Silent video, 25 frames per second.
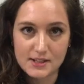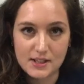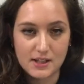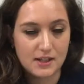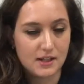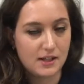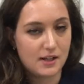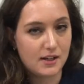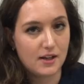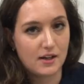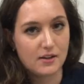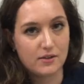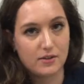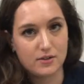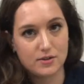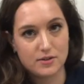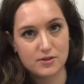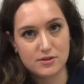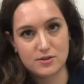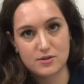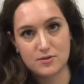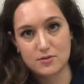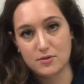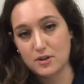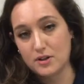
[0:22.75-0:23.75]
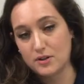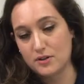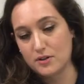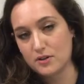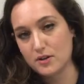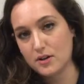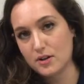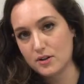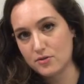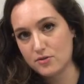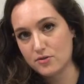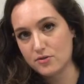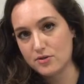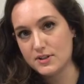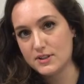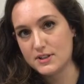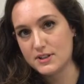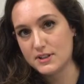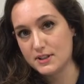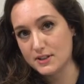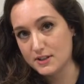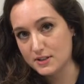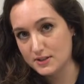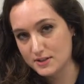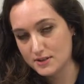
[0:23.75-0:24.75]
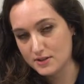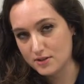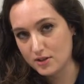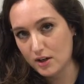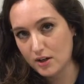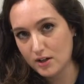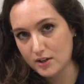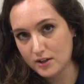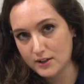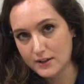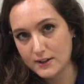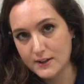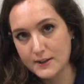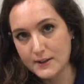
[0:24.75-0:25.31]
and in others or other countries it does not.